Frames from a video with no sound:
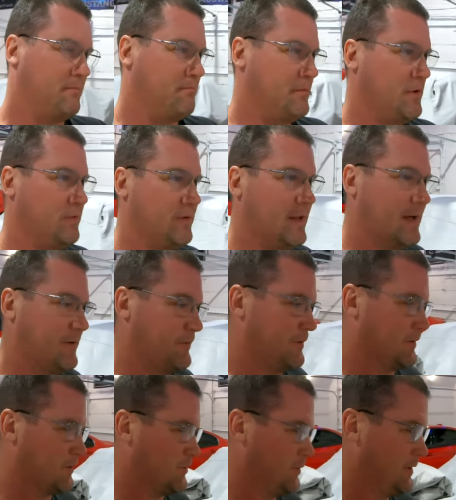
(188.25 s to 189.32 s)
mute that
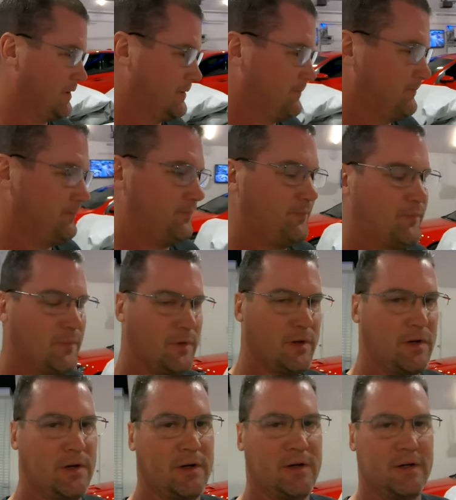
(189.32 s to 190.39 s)
real quick.
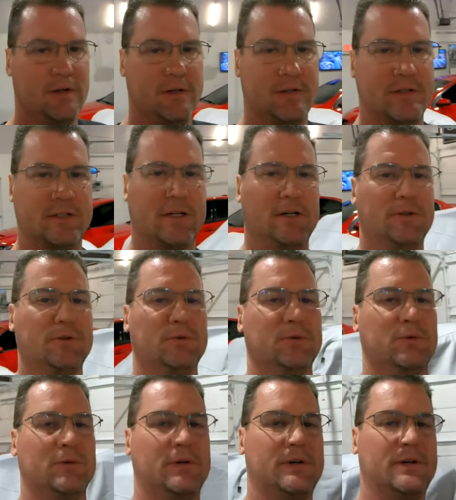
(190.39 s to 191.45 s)

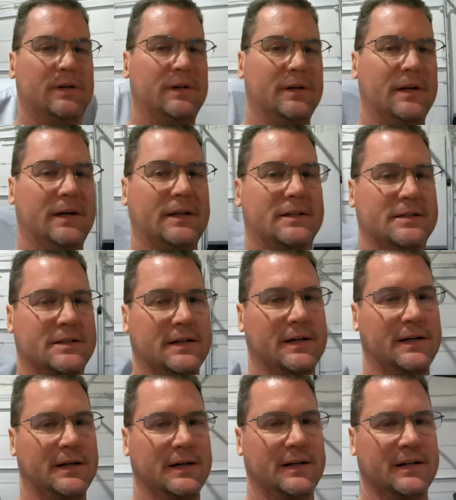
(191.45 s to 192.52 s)
So it's
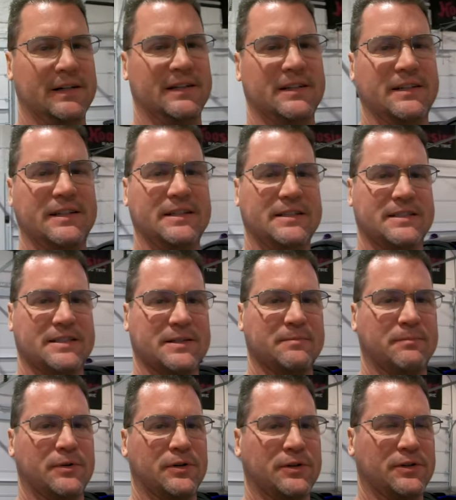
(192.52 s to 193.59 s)
uh,
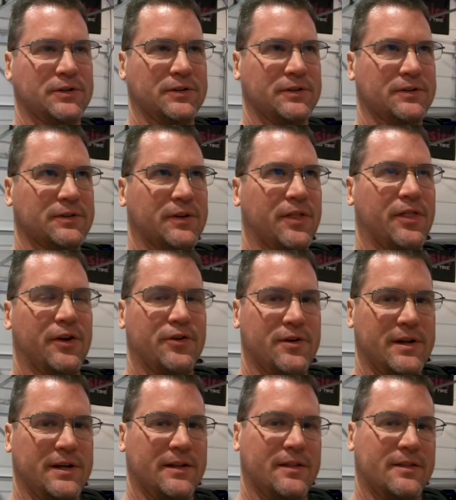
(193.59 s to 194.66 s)
December
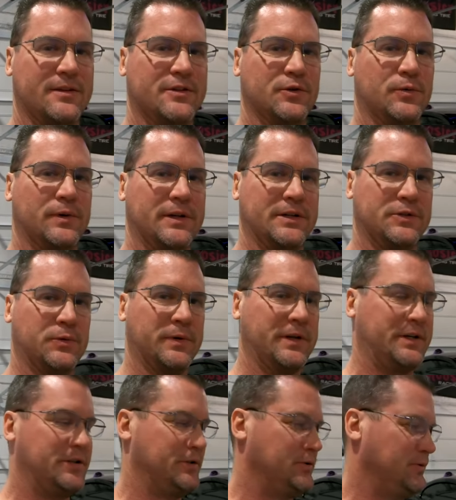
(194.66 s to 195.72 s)
30th,
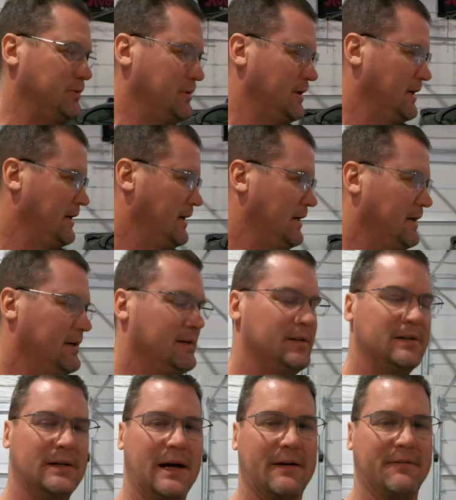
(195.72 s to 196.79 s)
2022.
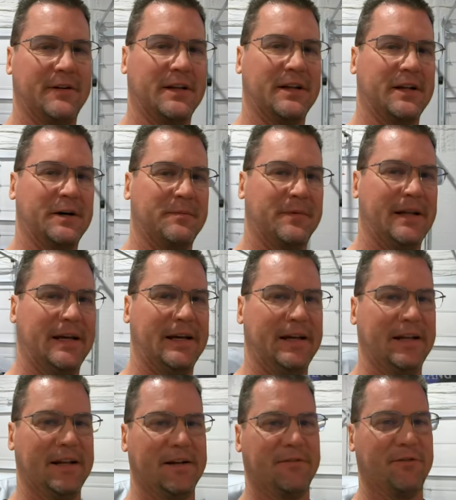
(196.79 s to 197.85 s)
Haven't done an
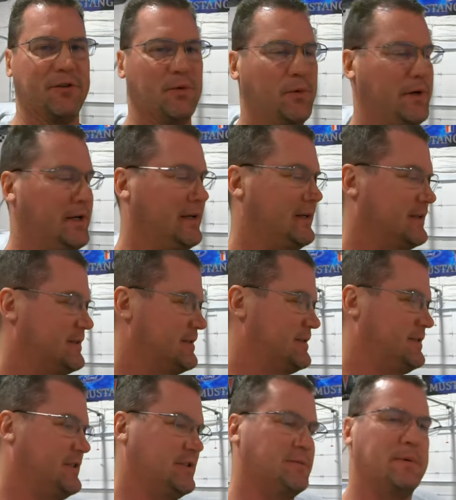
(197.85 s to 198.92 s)
update in a few
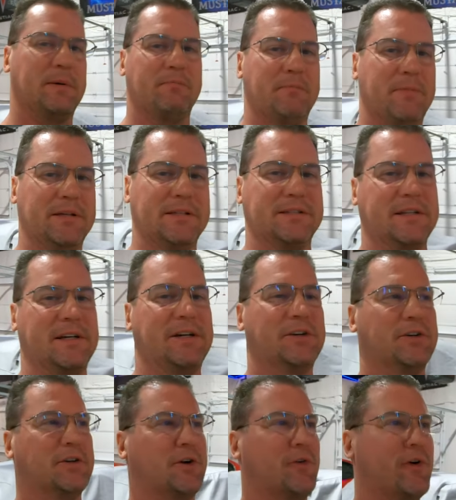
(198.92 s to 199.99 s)
weeks. Just been busy here
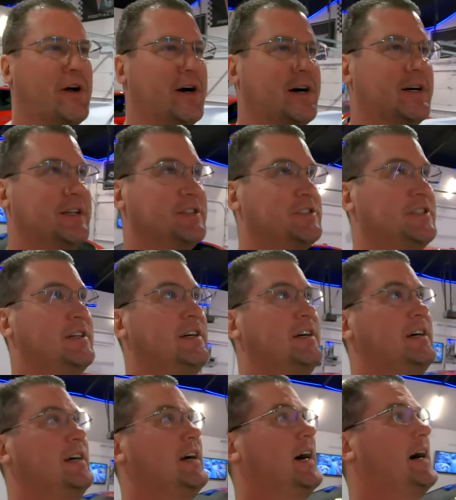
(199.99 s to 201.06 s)
in the garage.
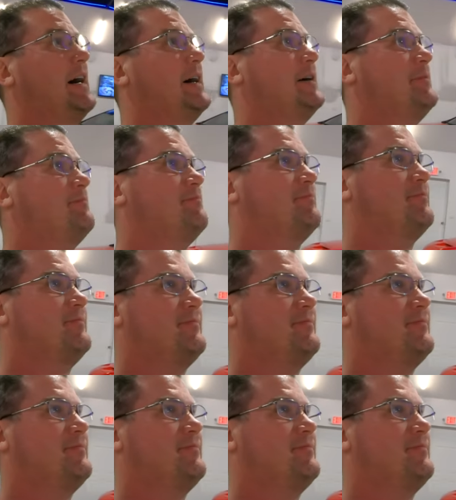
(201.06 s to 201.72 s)
Um,